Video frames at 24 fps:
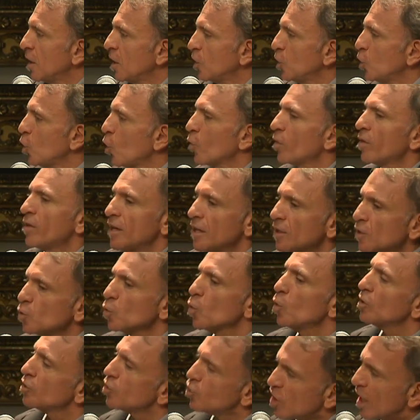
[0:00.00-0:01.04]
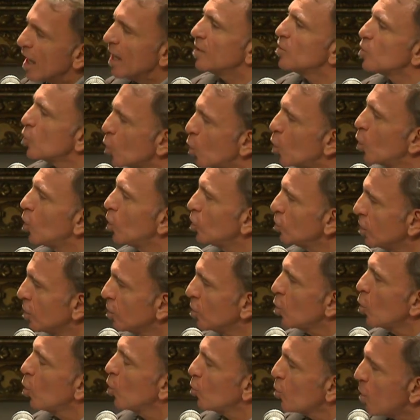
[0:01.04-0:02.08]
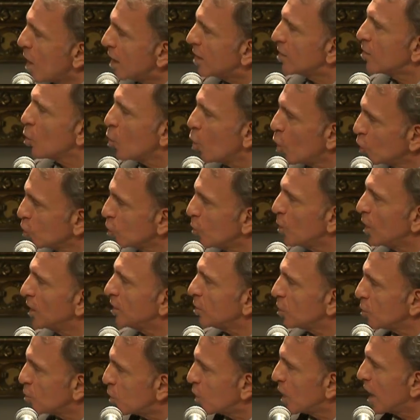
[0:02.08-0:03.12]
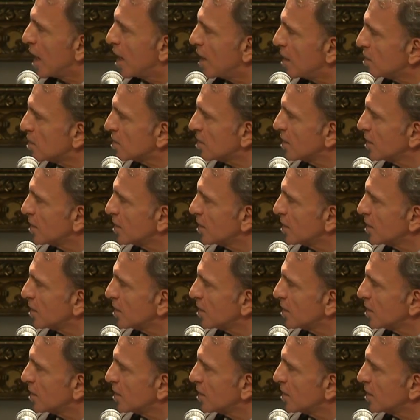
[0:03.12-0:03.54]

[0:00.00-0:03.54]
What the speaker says: this will change the world and will make the world a better place.